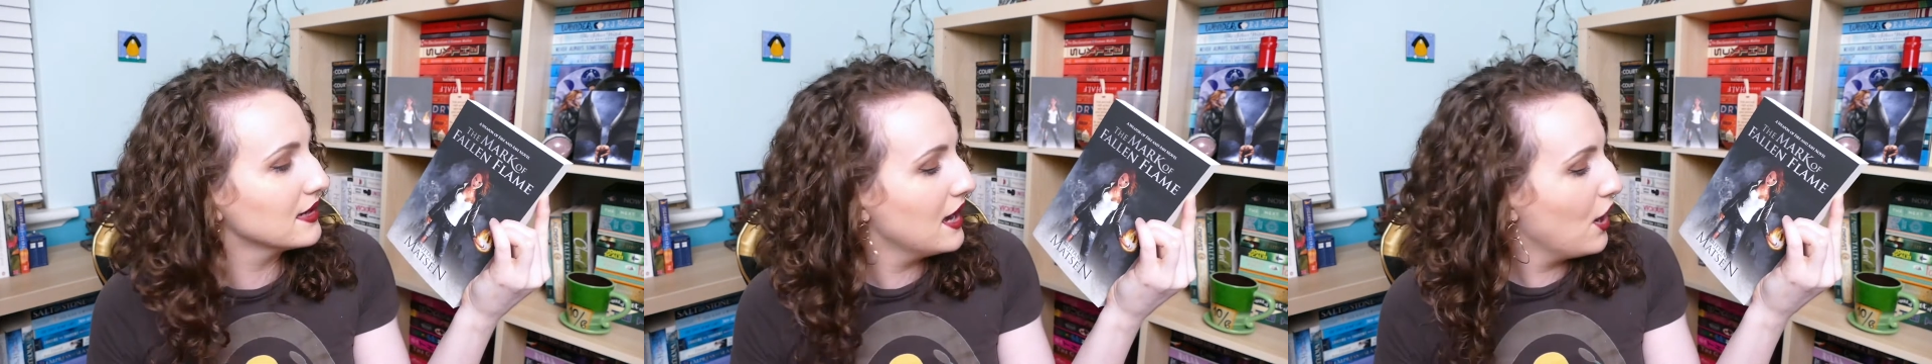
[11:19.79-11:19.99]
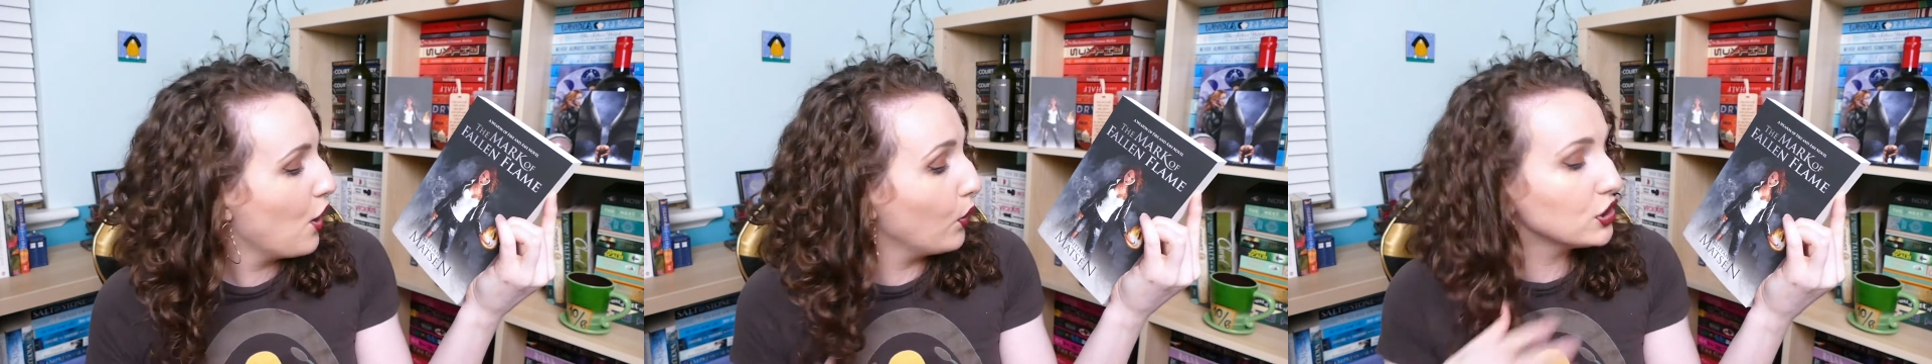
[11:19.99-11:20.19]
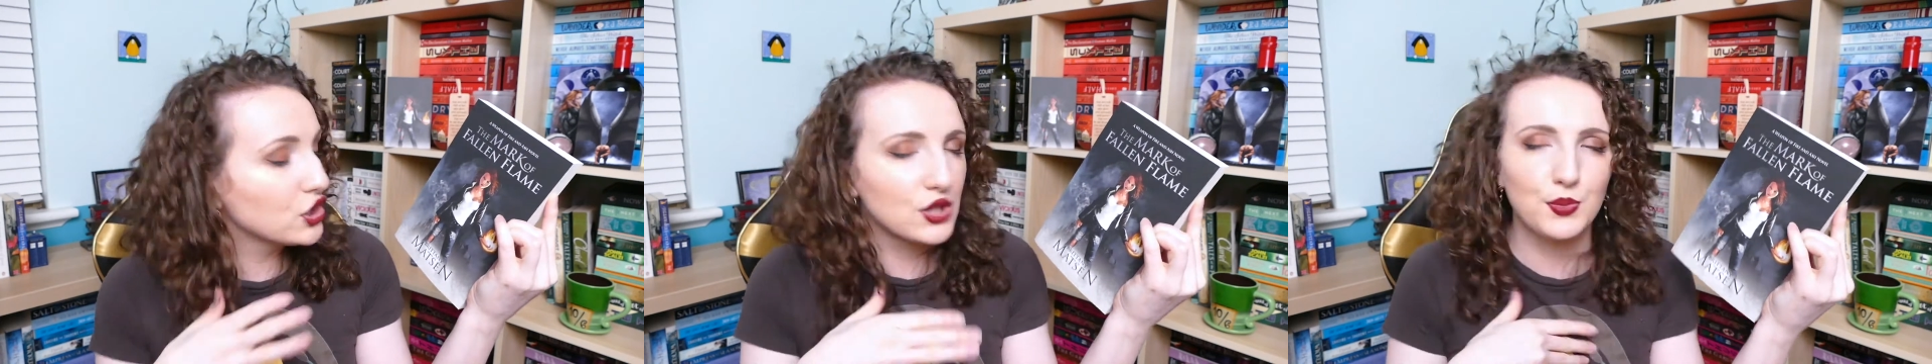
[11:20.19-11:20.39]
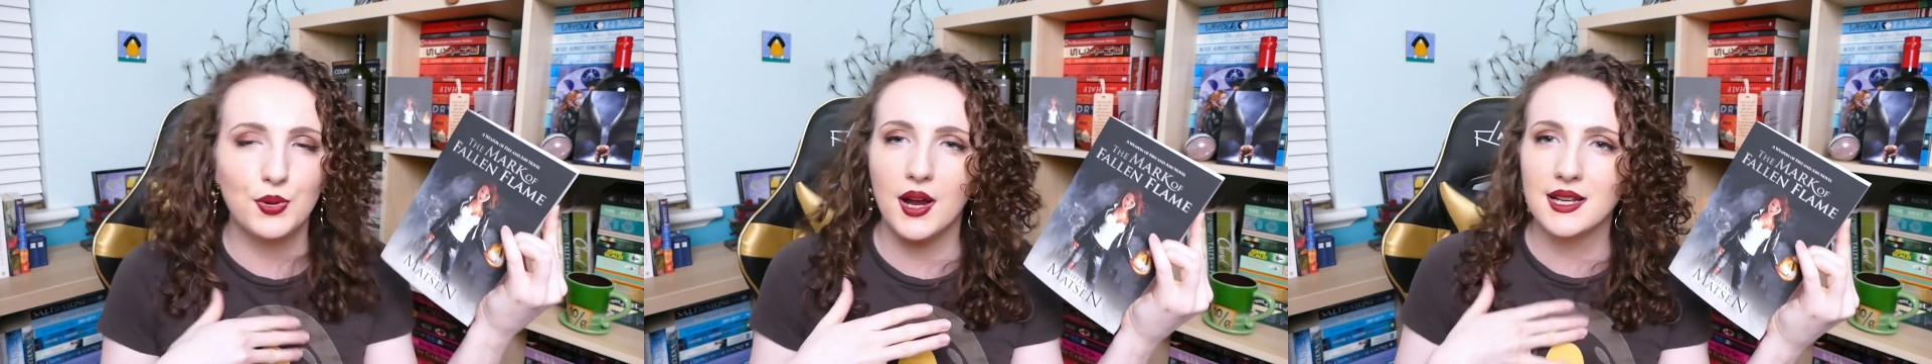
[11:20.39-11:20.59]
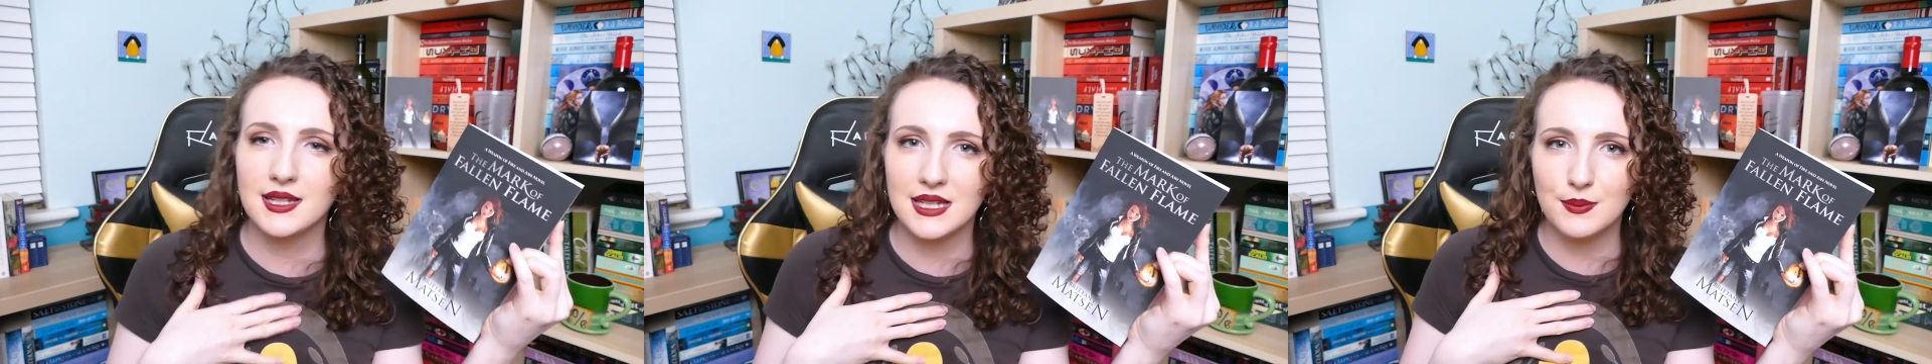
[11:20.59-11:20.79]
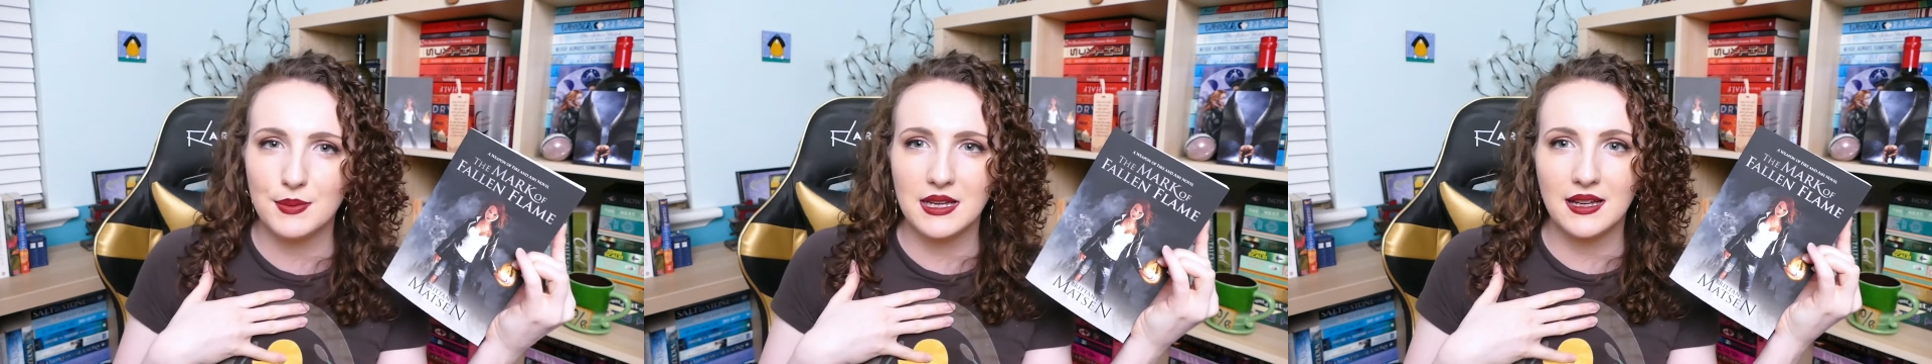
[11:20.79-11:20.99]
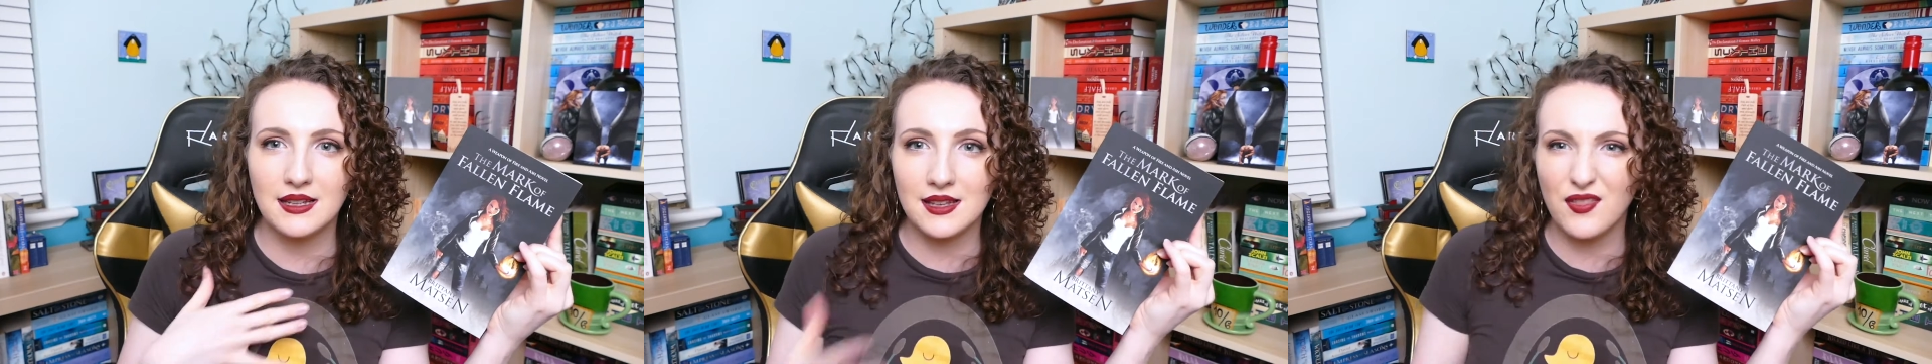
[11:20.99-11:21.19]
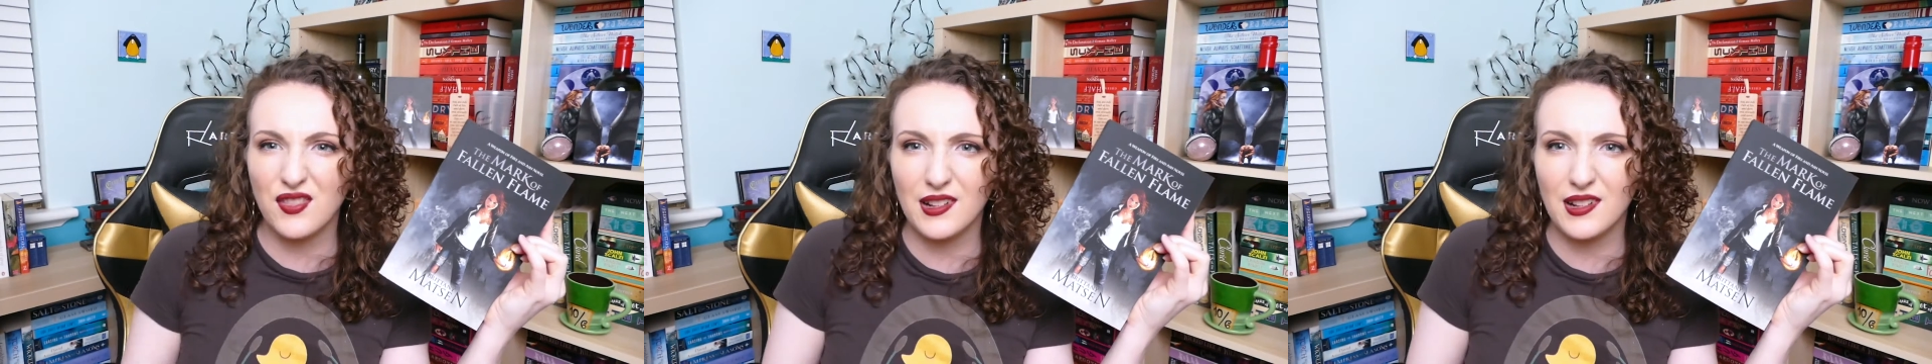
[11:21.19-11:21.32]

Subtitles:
which surprises me because I feel